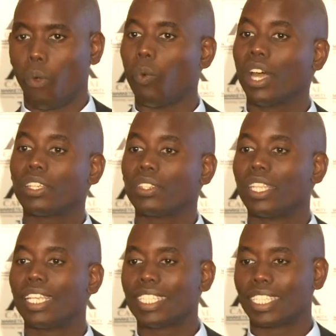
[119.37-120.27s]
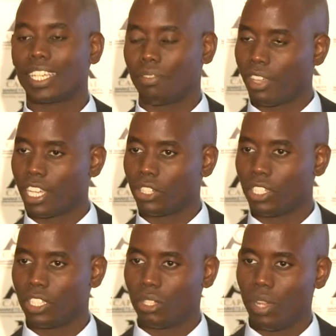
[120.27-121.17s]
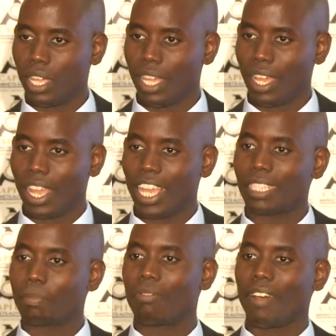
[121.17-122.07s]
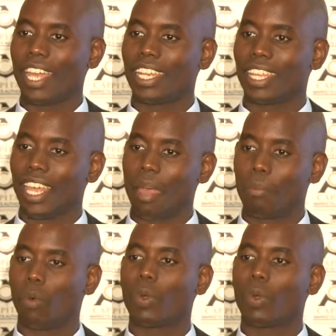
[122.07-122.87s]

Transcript: What this certification is doing is providing them